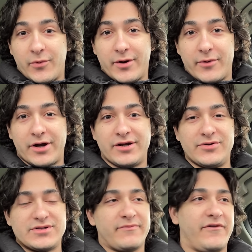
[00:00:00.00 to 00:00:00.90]
We're, we're going to
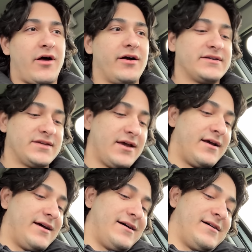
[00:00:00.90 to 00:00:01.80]
do some vlogs.
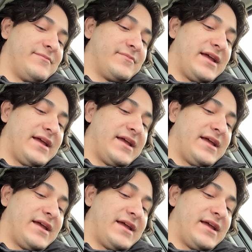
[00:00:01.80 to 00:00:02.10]
Um,